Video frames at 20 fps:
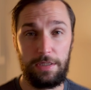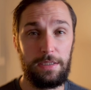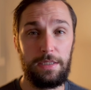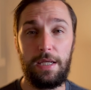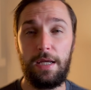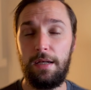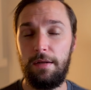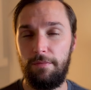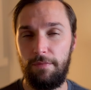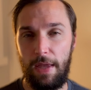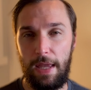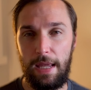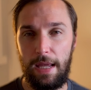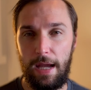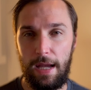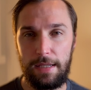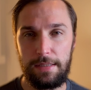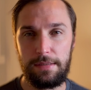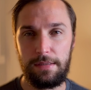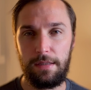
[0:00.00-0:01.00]
a ton of
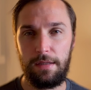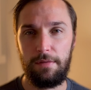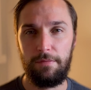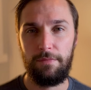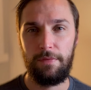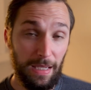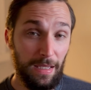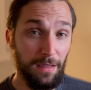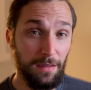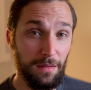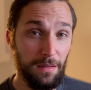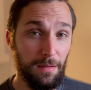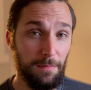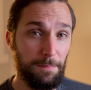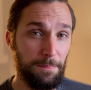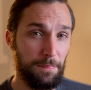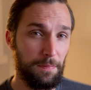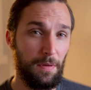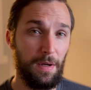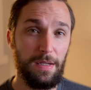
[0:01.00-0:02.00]
AI stuff, and the
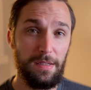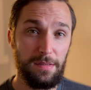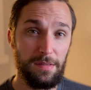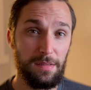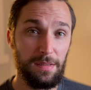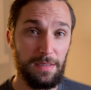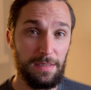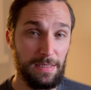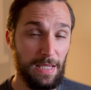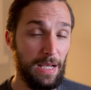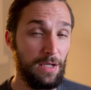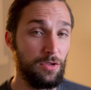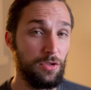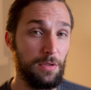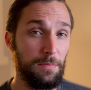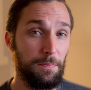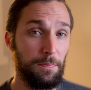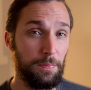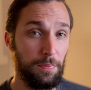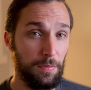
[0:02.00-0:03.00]
price is
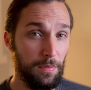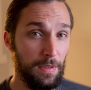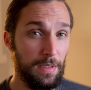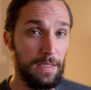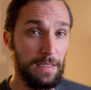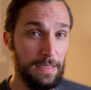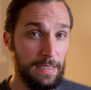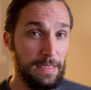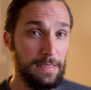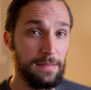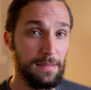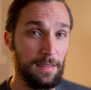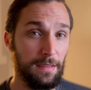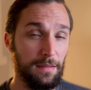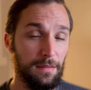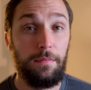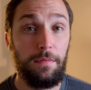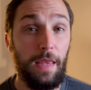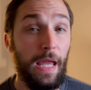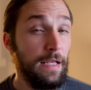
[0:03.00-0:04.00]
actually pretty decent.
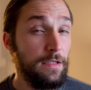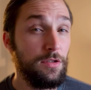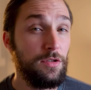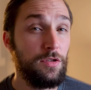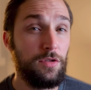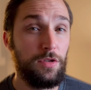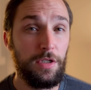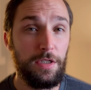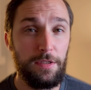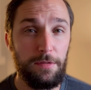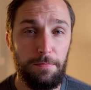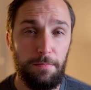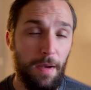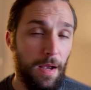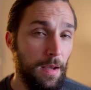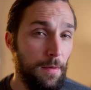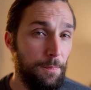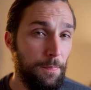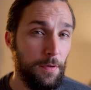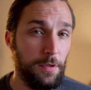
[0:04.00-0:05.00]
That's just
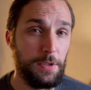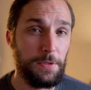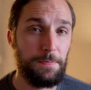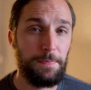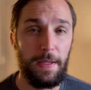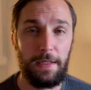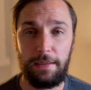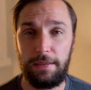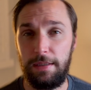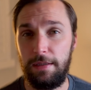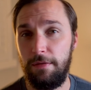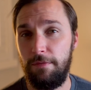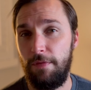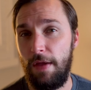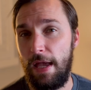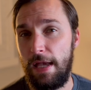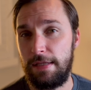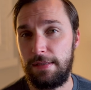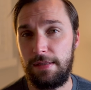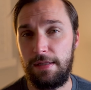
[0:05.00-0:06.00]
my perspective
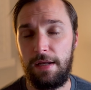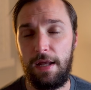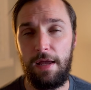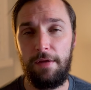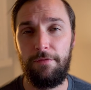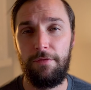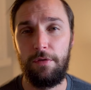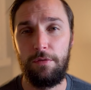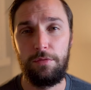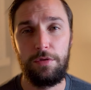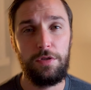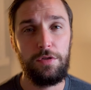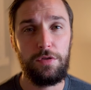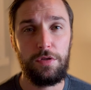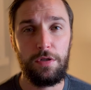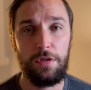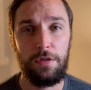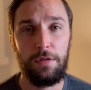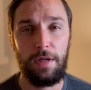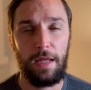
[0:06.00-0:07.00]
as an iPhone
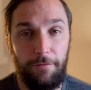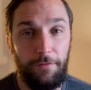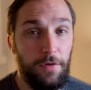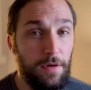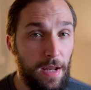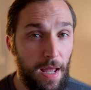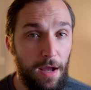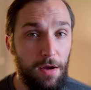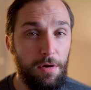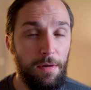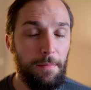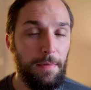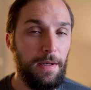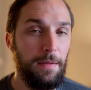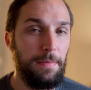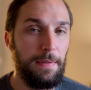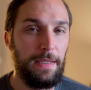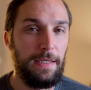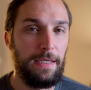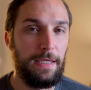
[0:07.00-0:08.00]
user. For now, I'm gonna
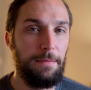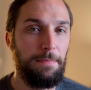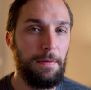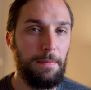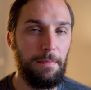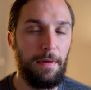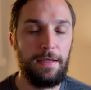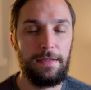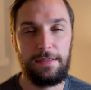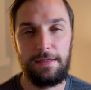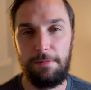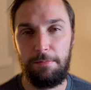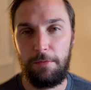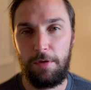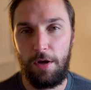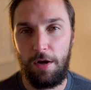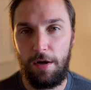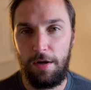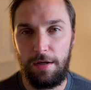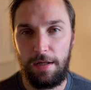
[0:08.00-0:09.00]
be keeping my SIM
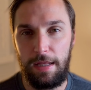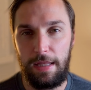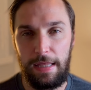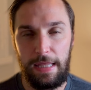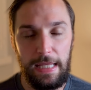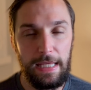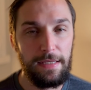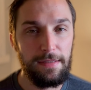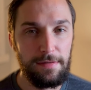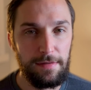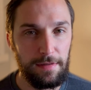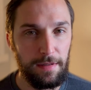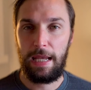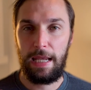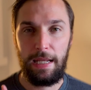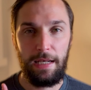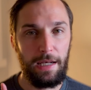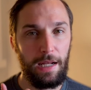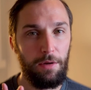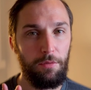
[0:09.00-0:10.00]
card in this,
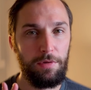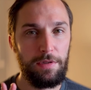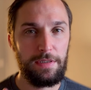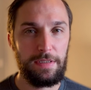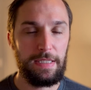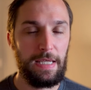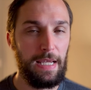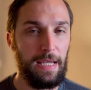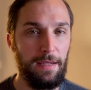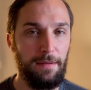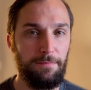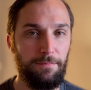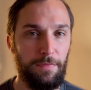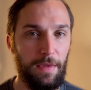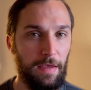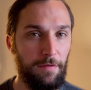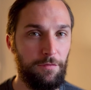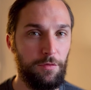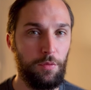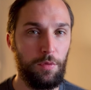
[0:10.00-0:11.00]
and I would say,
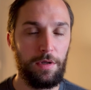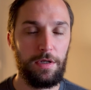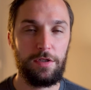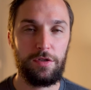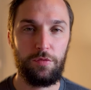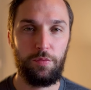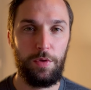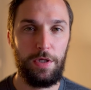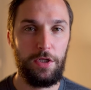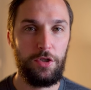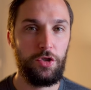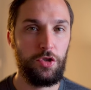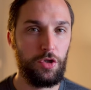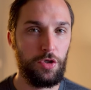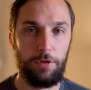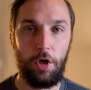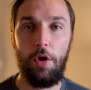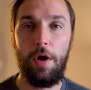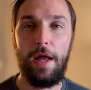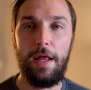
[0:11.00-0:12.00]
if you want to switch,
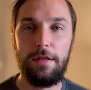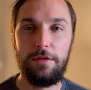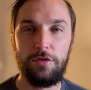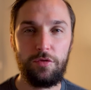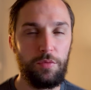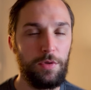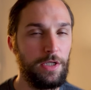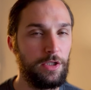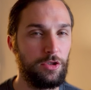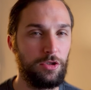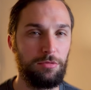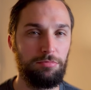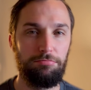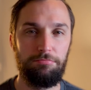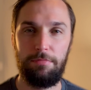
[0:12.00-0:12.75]
go ahead and switch.